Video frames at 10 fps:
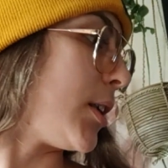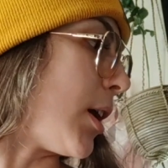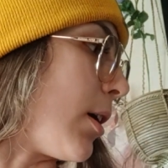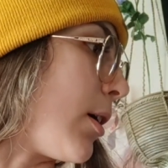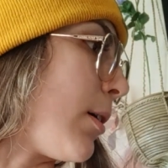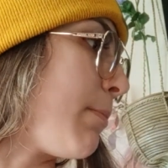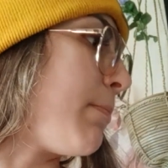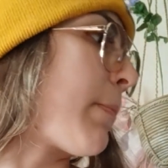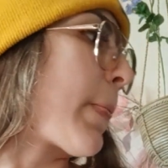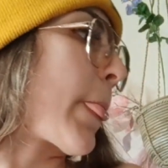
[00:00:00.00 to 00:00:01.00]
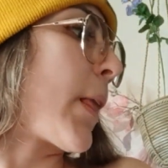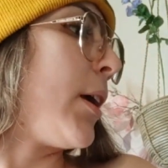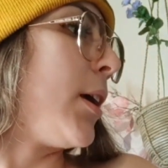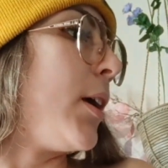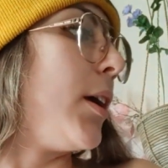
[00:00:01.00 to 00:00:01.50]
Yum.
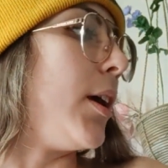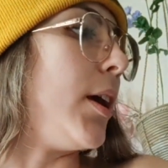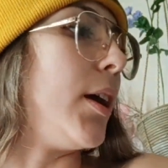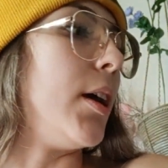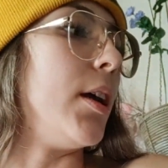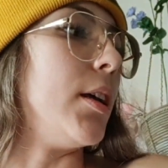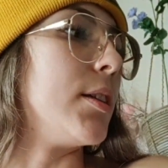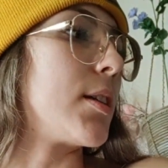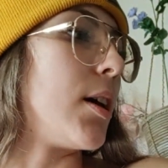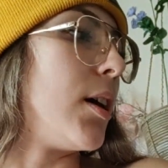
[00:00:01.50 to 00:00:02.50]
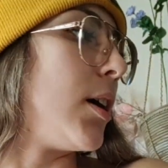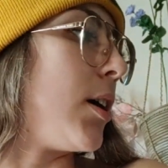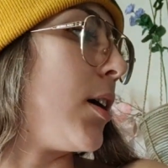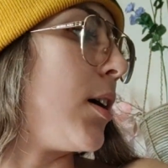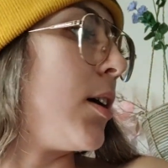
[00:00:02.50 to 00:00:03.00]
And
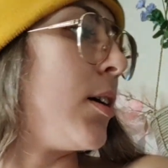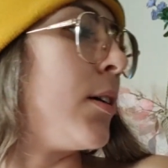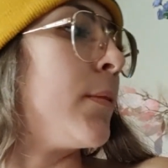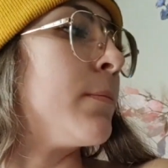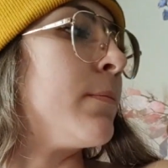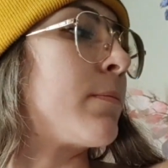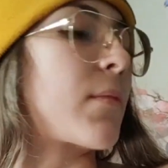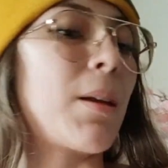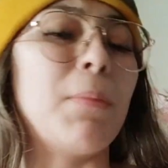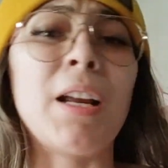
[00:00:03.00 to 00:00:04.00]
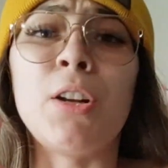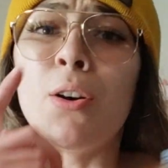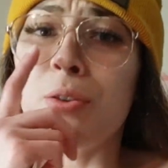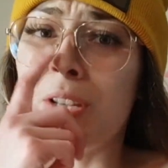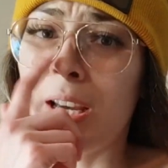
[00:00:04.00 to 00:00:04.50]
my
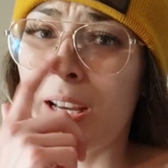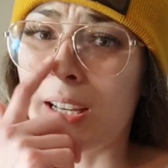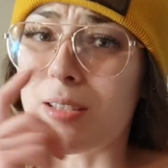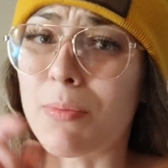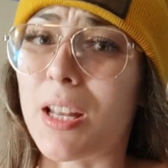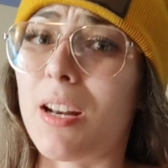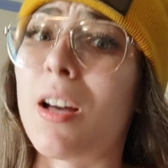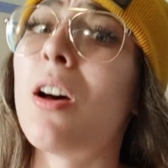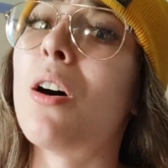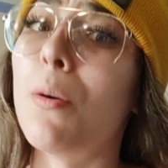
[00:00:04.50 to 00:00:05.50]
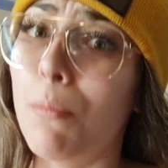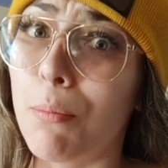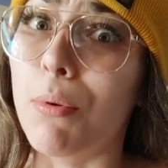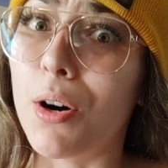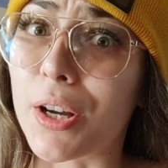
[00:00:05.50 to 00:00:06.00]
nose has been
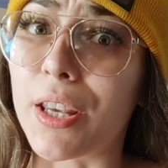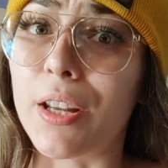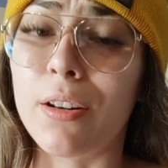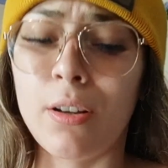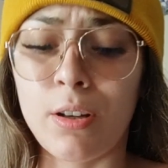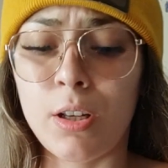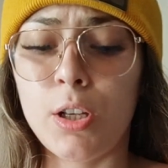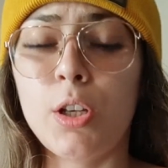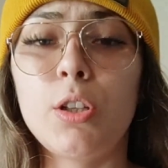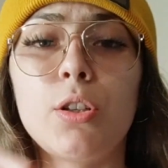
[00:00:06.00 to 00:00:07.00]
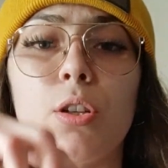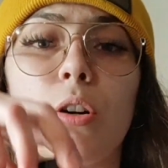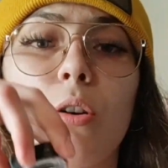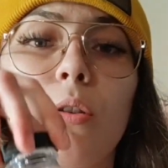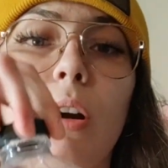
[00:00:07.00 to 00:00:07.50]
bugging.
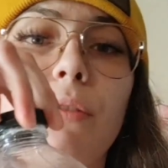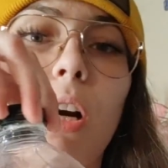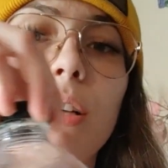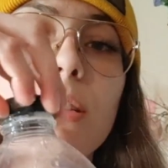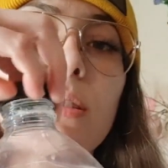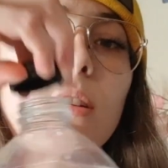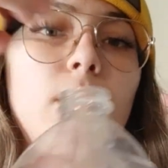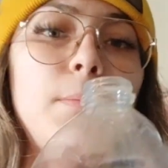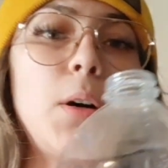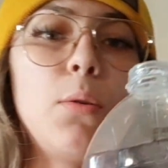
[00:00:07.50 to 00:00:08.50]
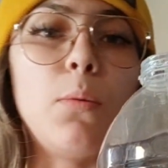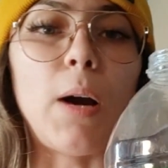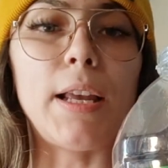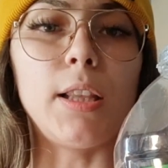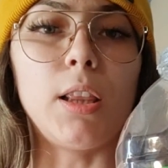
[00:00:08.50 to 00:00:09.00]
So I've got some
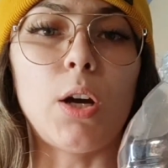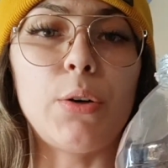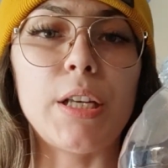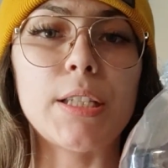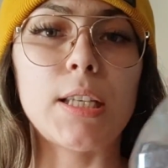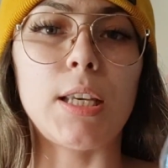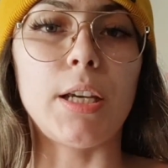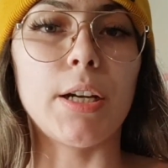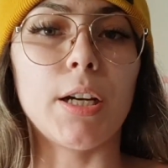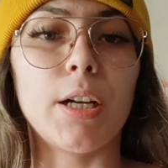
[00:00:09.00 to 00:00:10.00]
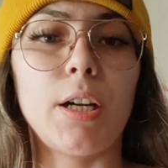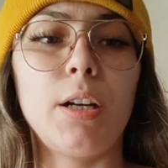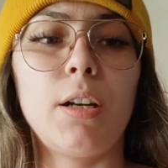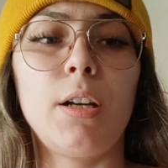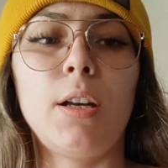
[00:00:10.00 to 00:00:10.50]
White Lotus here
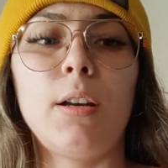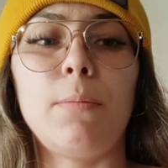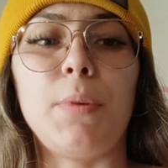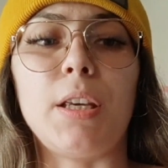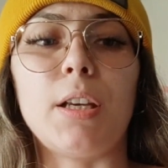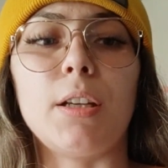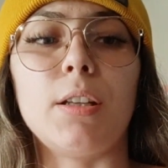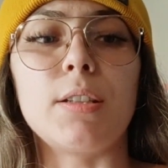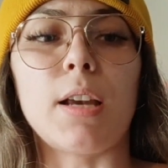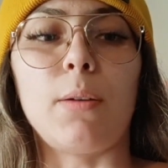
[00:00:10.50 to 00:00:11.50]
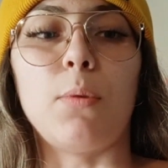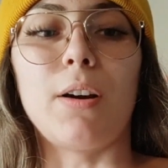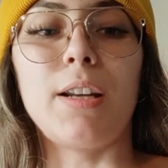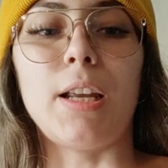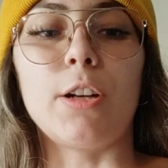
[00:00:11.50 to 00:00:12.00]
because I
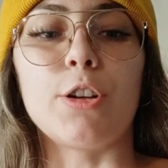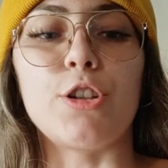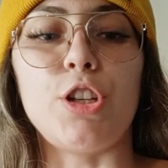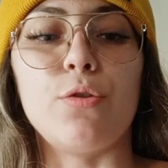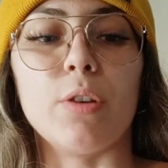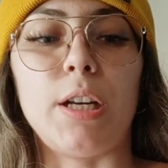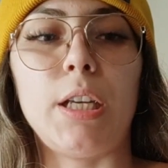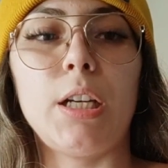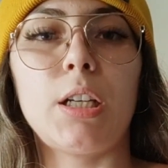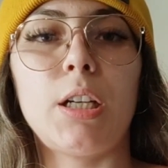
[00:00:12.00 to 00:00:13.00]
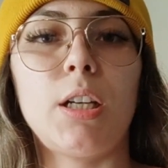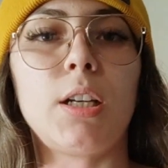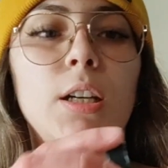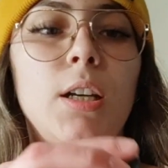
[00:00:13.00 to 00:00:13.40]
want an energy drink.